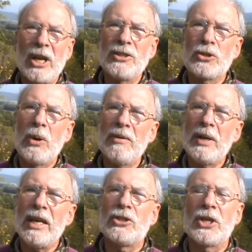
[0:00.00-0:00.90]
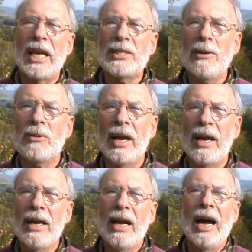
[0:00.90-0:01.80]
is to everybody is to get out
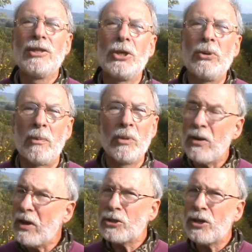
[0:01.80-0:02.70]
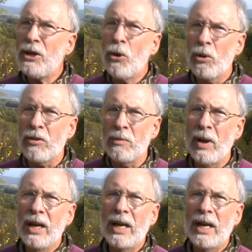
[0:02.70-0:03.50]
there and do them. Not necessarily all of them.